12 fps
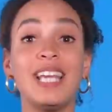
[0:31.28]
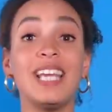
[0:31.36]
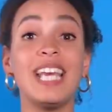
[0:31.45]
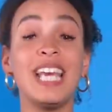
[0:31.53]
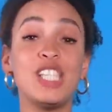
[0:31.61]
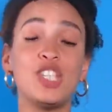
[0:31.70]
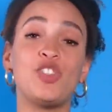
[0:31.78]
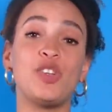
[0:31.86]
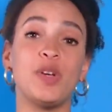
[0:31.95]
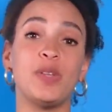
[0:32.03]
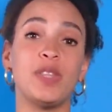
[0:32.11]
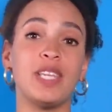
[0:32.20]
It is
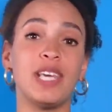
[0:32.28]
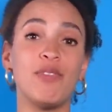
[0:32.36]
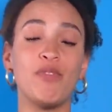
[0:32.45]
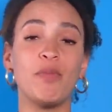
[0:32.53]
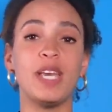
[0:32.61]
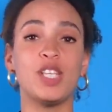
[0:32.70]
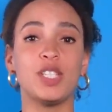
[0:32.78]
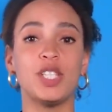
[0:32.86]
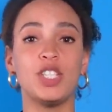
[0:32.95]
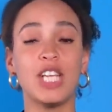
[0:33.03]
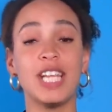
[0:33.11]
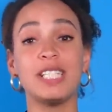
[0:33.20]
true that the information
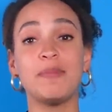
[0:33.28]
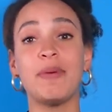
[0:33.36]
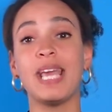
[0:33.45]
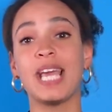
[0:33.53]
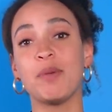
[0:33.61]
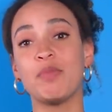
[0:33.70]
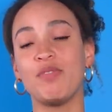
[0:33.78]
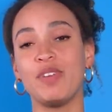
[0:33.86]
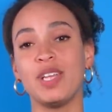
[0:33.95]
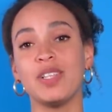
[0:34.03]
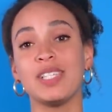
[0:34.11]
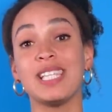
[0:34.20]
the gender pay gap
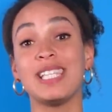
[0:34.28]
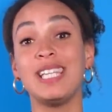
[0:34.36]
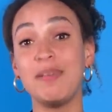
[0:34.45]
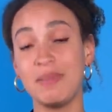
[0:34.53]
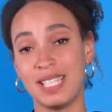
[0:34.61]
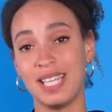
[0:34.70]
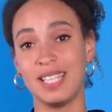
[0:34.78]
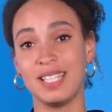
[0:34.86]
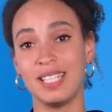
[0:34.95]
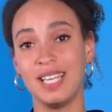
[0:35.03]
reveals is limited.